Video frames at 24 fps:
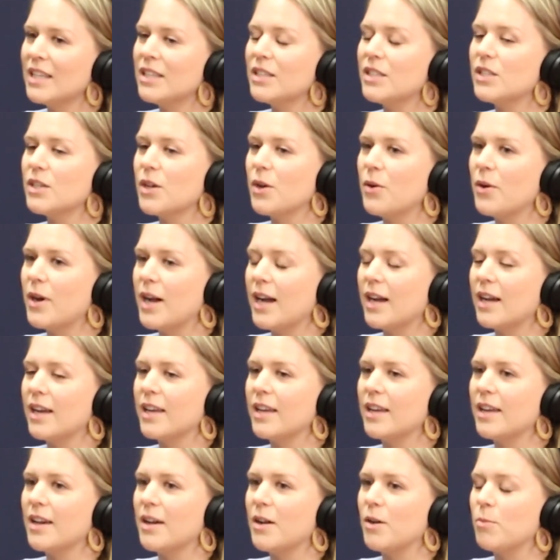And so
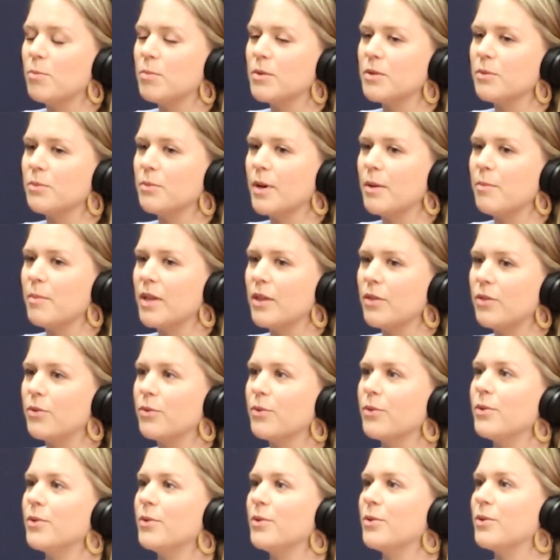I helped women
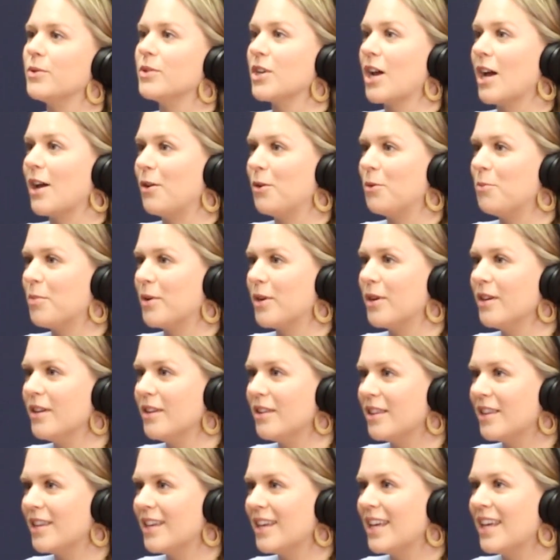through
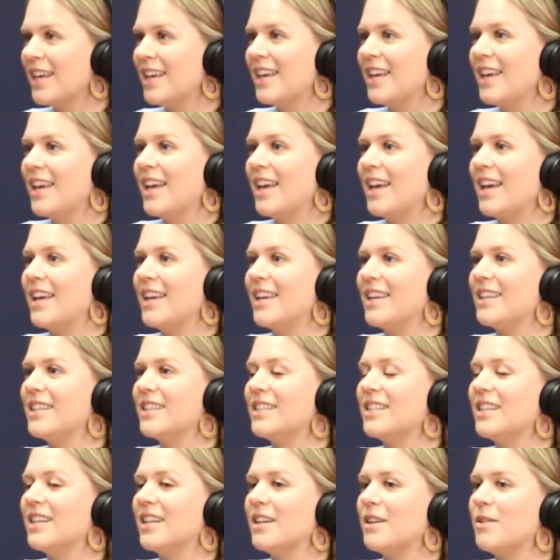childbirth,
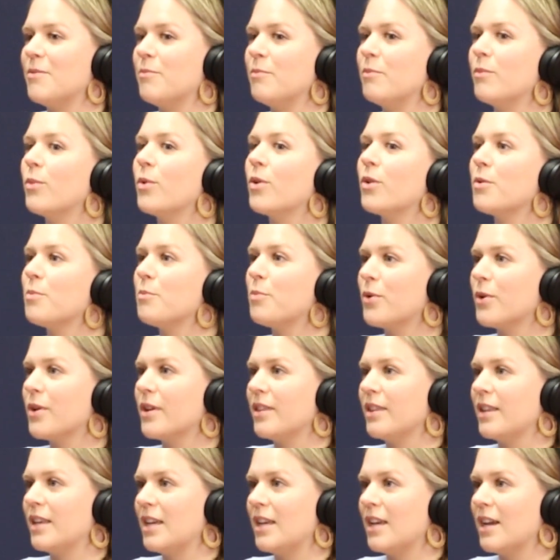and more
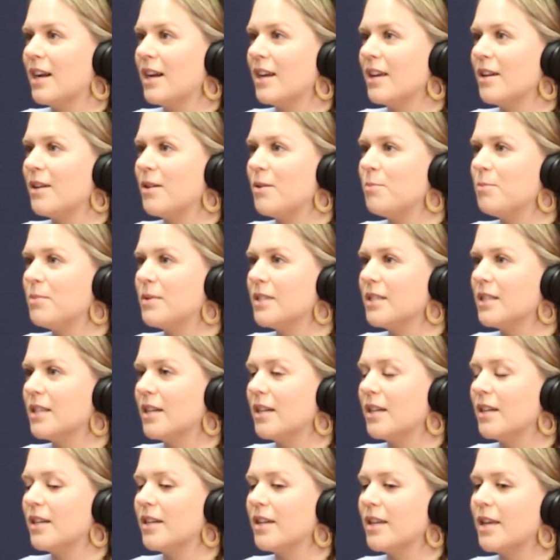importantly, I helped
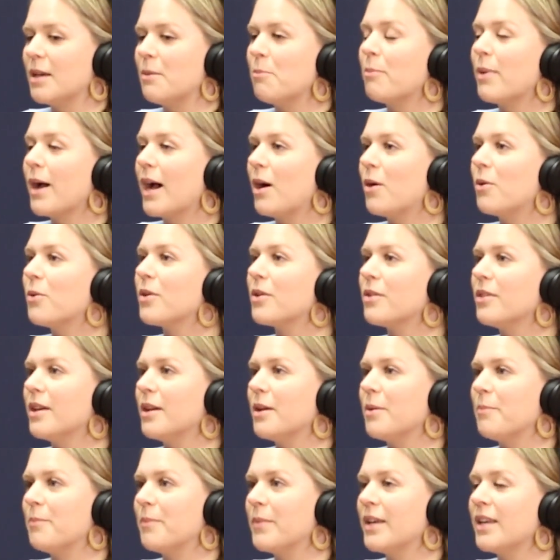empower
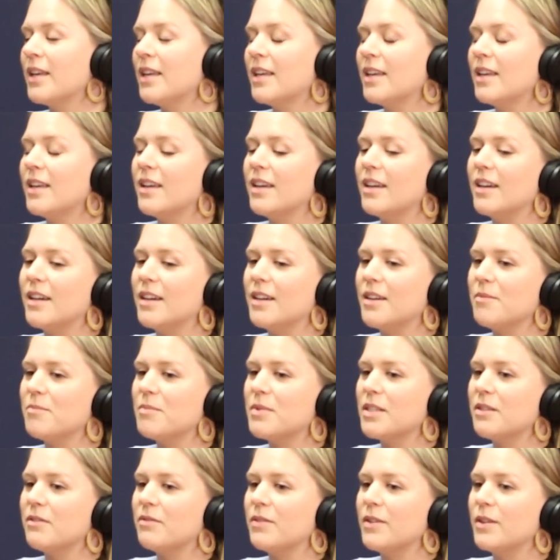them
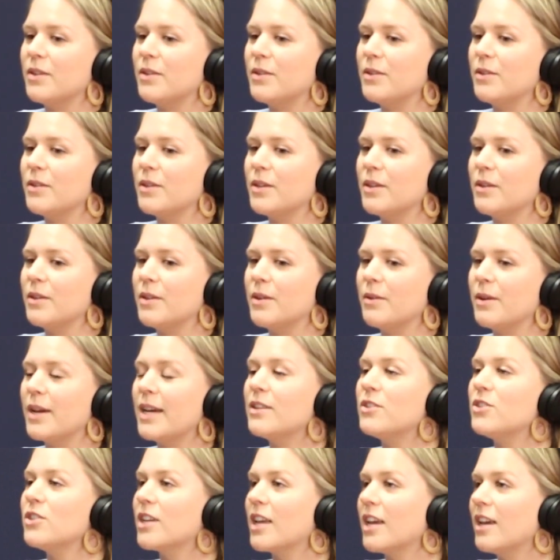to feel,
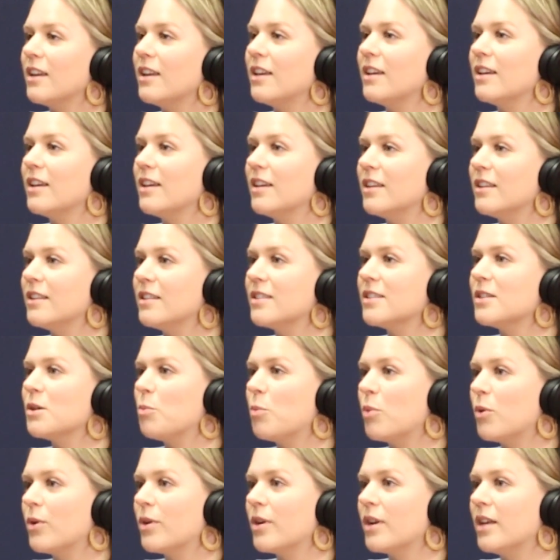educated and
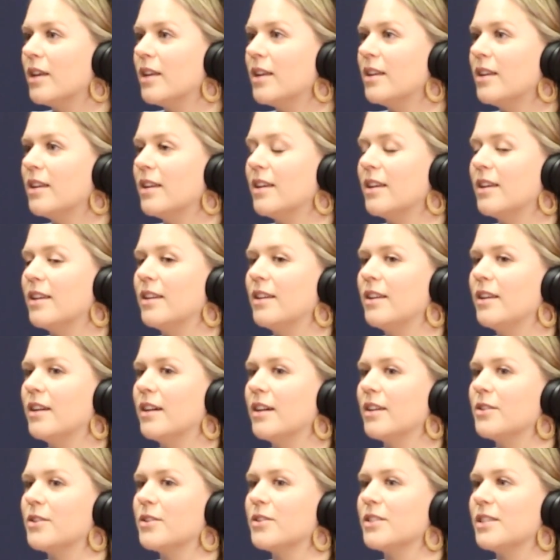supported and
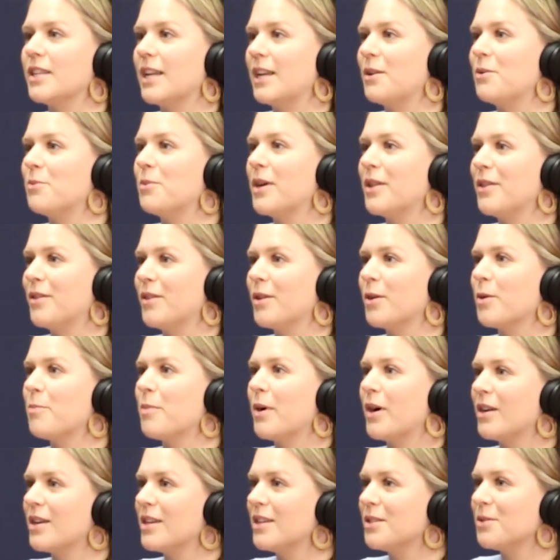understand what their
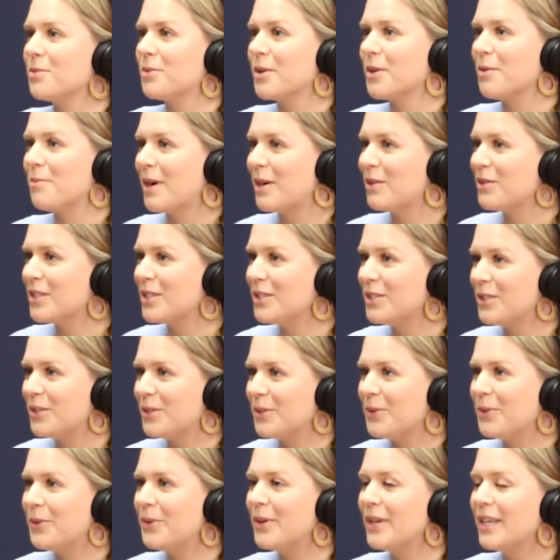bodies were about to
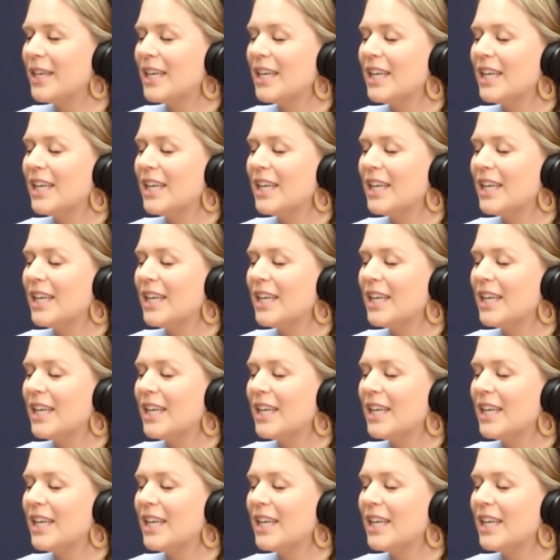do.